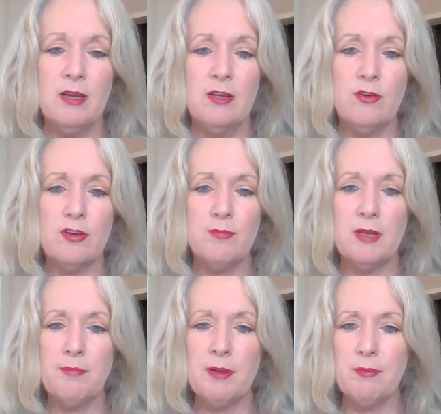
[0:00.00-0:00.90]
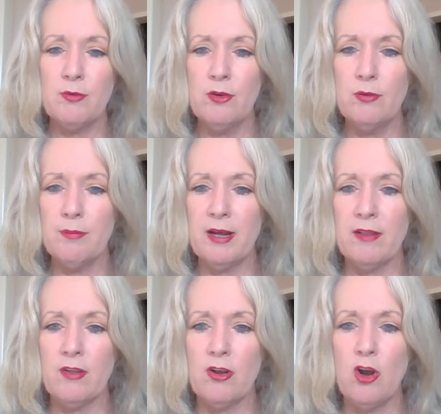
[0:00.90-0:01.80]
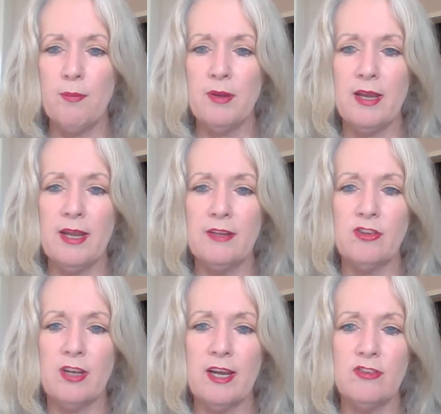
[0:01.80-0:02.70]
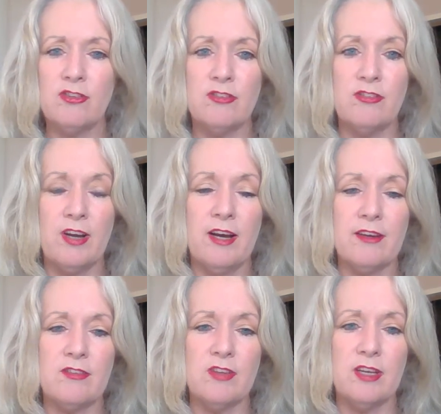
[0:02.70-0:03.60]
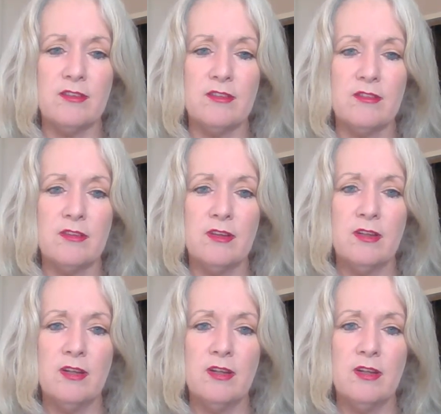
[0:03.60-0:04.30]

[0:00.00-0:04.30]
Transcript: Not as many people knew about the Common Education Data Standards